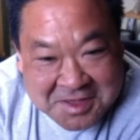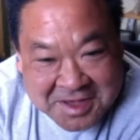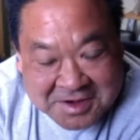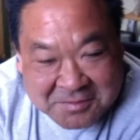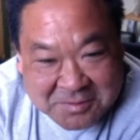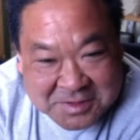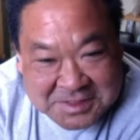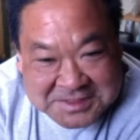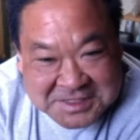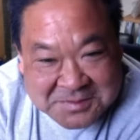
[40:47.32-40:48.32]
I don't really
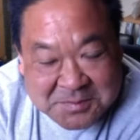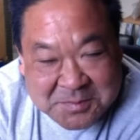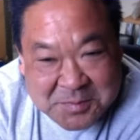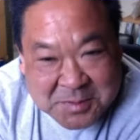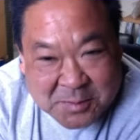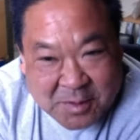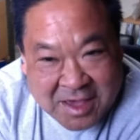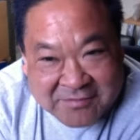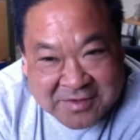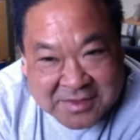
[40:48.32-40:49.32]
see people
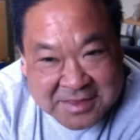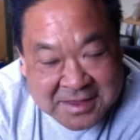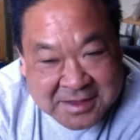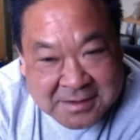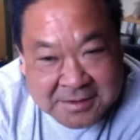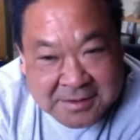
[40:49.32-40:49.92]
having that